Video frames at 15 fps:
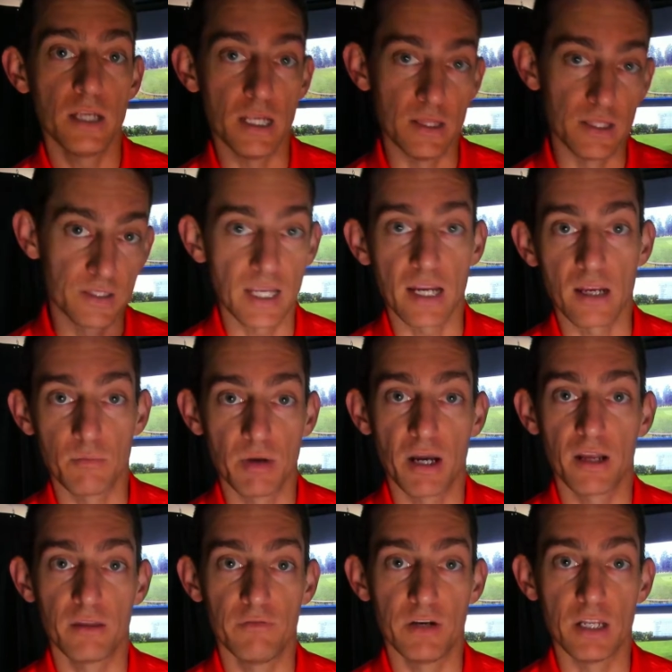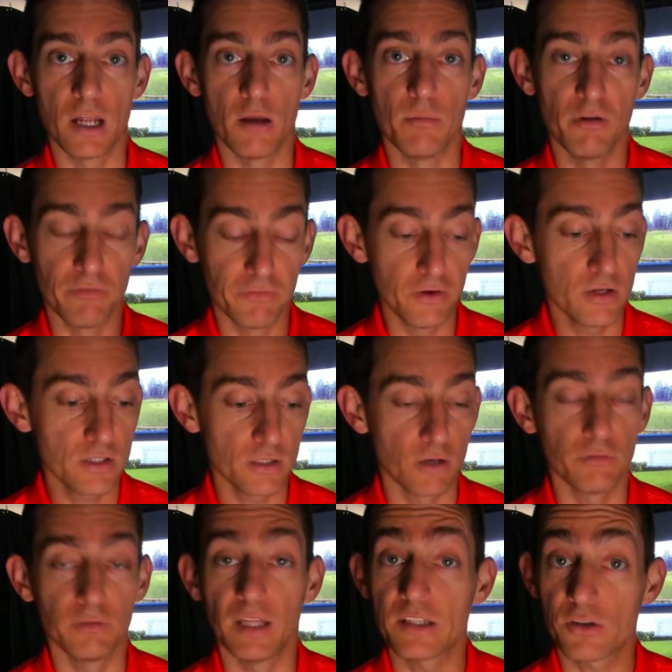in the second part of the video. But first
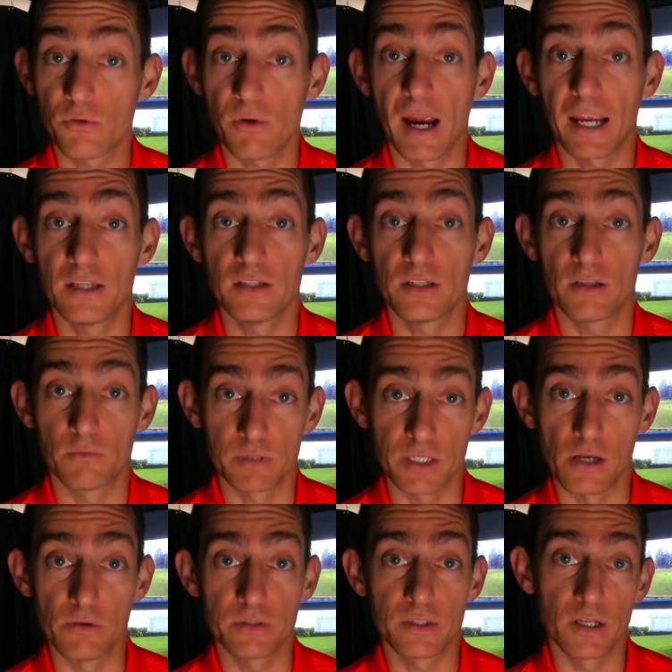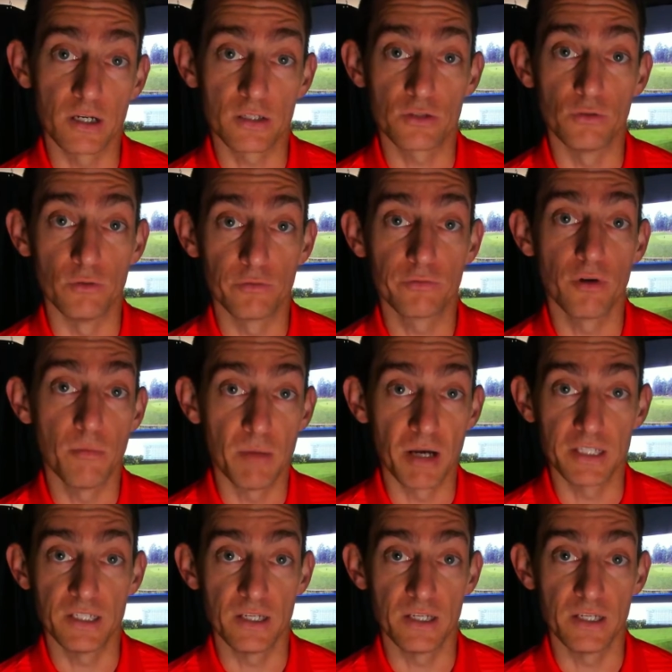off, let's crack into the results that I saw from my